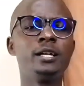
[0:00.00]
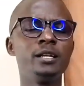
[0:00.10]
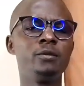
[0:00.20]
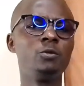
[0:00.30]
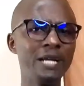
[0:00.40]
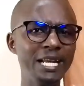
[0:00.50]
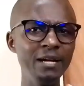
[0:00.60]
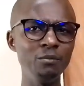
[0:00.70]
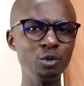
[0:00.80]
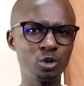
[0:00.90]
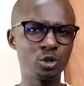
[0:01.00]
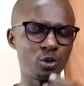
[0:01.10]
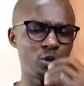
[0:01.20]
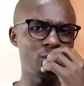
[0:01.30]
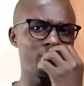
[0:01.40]
William
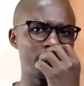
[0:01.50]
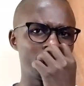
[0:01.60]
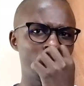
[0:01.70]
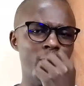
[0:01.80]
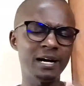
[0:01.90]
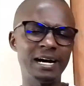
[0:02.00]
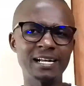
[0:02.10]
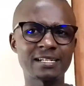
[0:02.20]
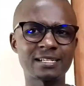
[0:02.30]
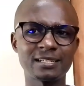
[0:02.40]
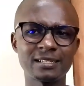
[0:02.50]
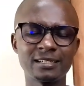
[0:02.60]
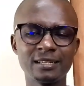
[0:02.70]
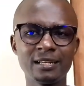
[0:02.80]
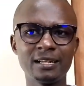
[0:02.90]
Ruto, when you look at
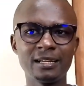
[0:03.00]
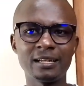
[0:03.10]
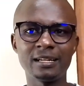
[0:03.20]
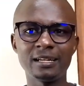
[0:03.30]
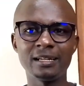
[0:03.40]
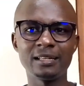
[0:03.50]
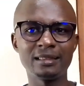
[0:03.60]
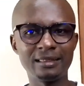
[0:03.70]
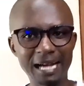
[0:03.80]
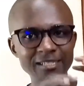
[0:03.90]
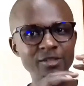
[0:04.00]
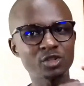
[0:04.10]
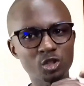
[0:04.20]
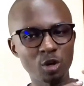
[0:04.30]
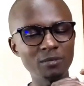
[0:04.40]
that
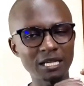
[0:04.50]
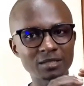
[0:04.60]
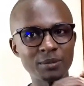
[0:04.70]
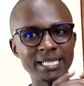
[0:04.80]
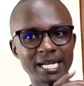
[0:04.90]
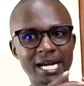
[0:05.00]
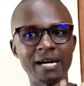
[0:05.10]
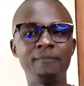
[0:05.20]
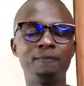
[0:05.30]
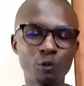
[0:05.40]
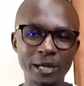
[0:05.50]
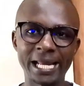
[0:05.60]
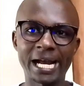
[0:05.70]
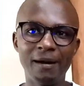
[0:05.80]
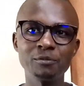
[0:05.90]
storm that might come when it
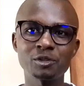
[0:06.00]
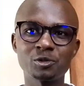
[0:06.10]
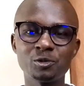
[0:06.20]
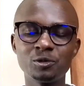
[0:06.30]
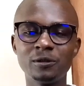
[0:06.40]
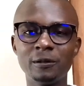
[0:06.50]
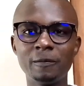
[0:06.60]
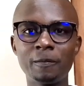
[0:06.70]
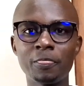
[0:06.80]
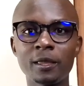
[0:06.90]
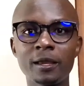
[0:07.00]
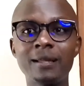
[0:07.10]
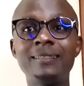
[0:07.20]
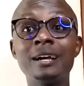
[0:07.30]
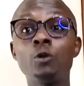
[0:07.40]
comes to
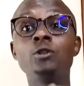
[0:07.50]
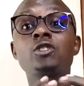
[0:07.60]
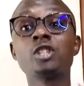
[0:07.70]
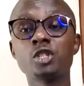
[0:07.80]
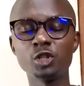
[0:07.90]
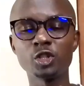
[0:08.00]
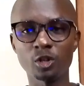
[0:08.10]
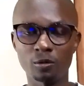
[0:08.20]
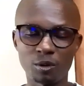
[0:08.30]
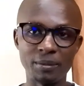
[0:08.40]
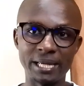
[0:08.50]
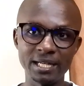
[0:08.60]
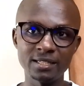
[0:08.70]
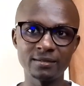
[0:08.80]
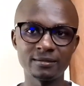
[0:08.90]
the constitutional moment
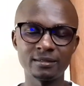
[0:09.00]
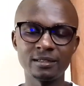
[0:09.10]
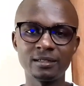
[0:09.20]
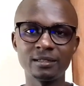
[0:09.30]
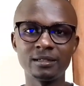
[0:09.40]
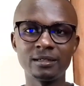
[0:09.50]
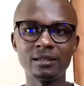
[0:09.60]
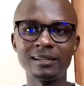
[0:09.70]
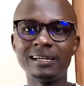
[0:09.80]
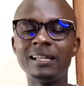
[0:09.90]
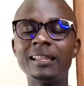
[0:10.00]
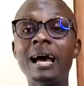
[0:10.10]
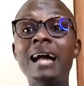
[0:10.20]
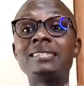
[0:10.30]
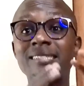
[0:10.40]

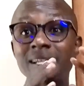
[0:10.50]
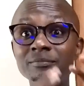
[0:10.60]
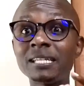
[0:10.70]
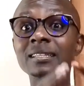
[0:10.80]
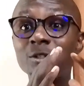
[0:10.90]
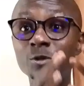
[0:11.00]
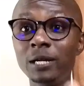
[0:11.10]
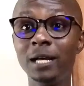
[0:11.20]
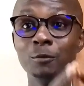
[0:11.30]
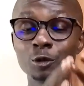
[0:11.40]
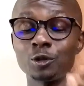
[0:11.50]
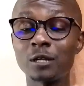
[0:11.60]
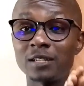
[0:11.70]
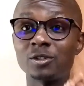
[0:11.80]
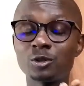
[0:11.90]
and something that William Ruto
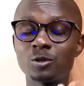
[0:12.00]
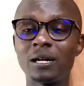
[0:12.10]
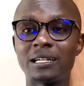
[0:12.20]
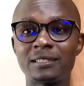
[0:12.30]
does not want,